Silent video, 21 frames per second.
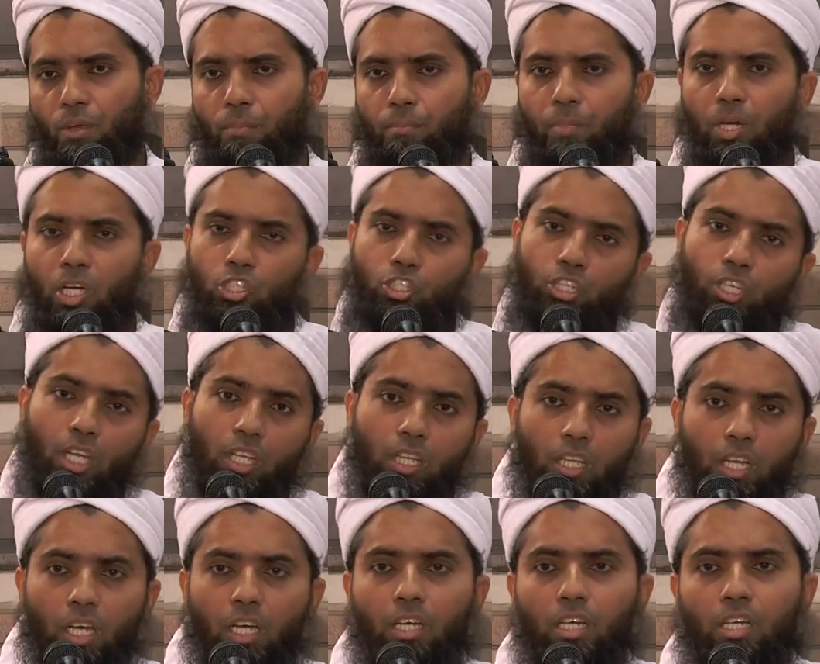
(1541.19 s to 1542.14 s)

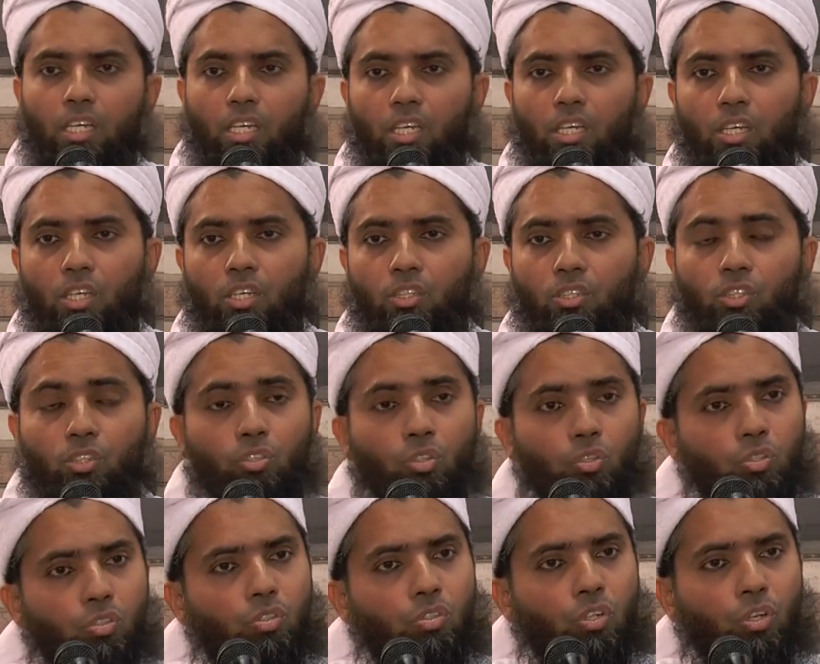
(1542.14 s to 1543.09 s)
MashaAllah, you
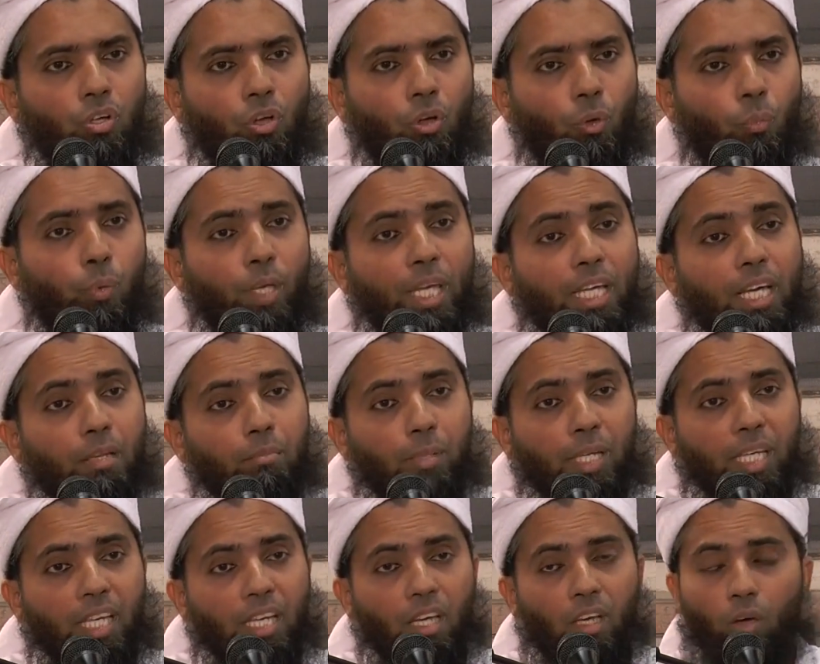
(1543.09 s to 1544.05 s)
know, we can
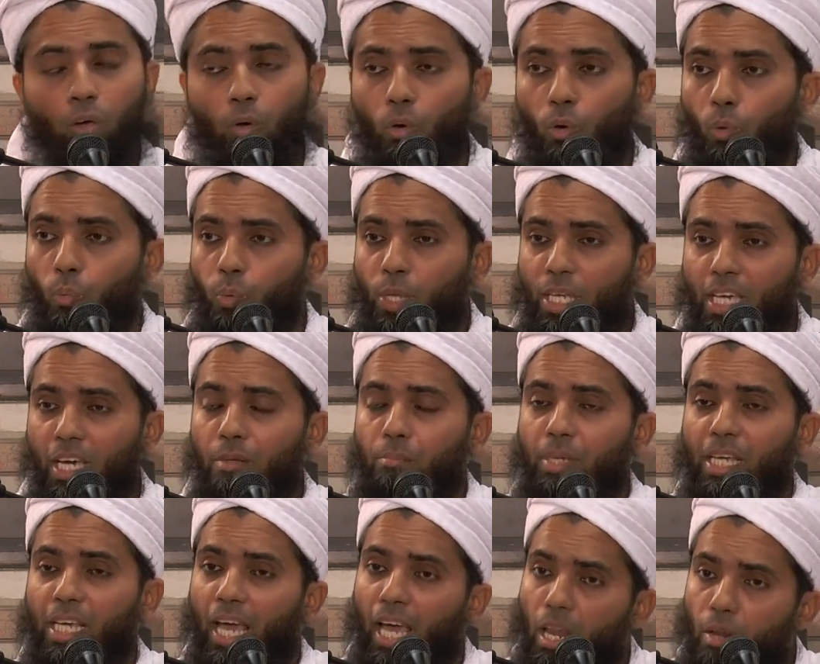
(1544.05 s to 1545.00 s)

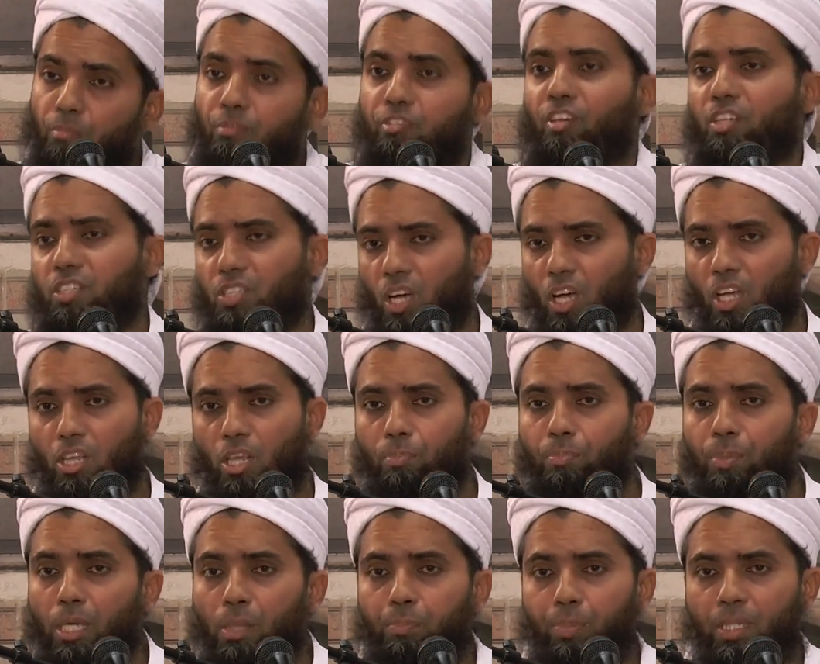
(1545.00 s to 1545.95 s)
be helpful to other
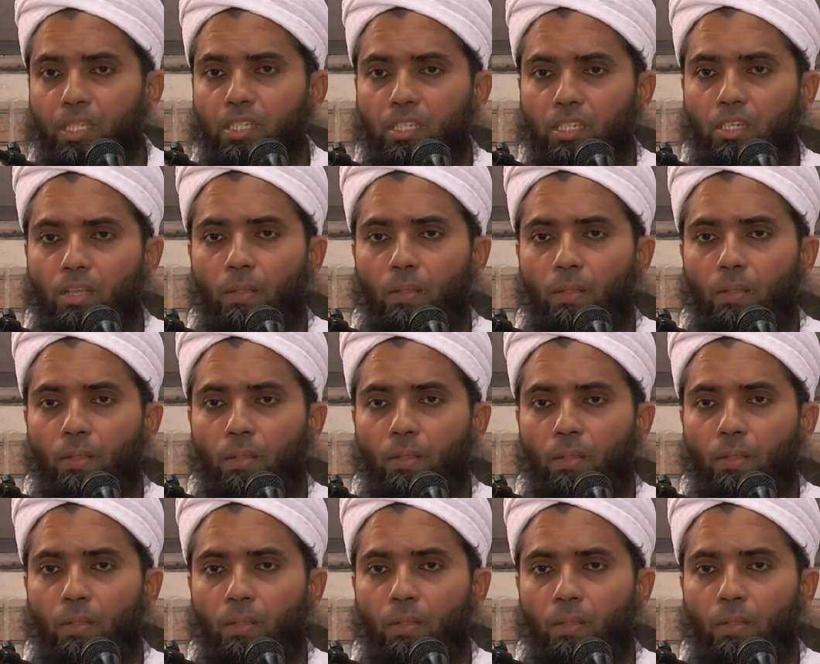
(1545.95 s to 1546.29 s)
people.